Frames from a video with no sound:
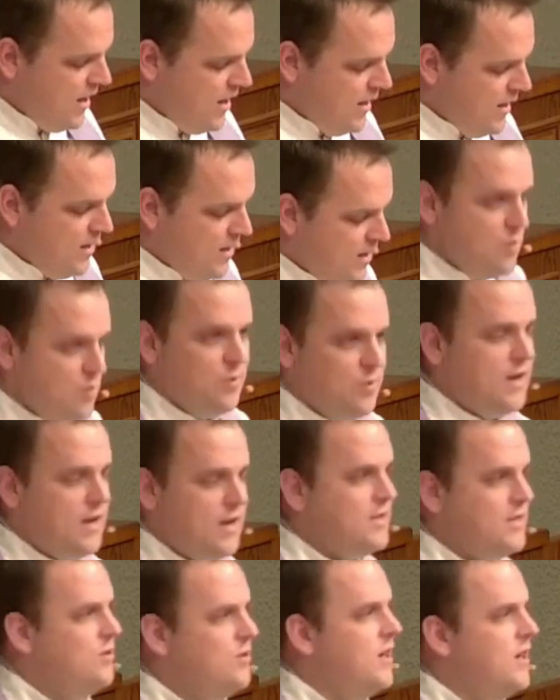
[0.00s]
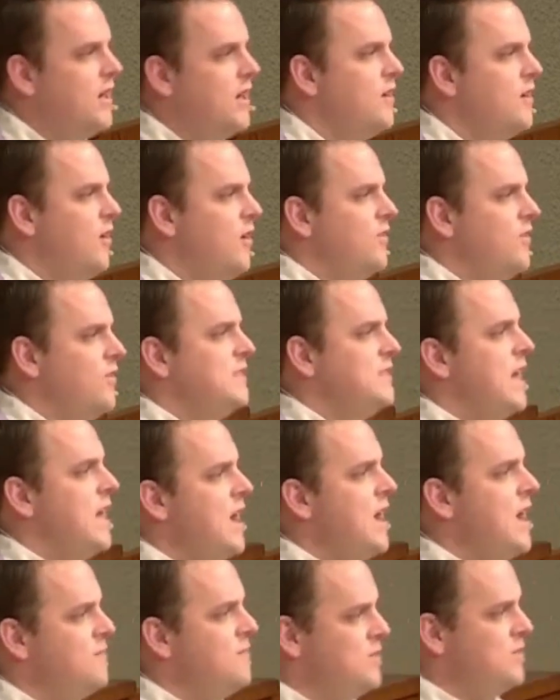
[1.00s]
in every place you can, at all the
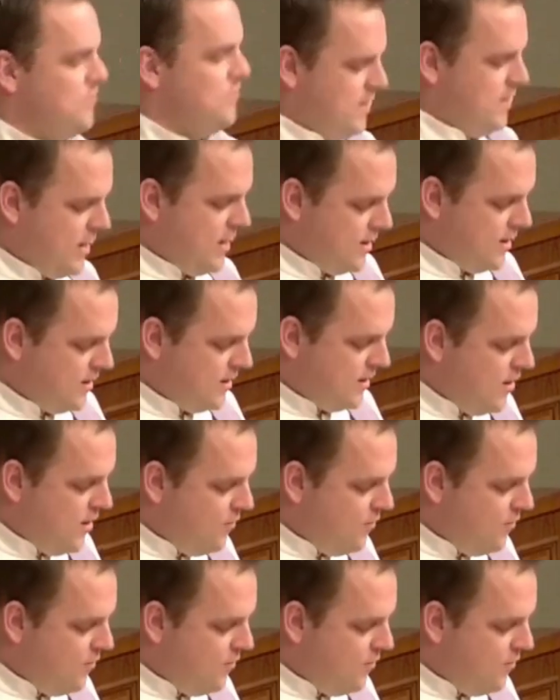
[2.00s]
times you can,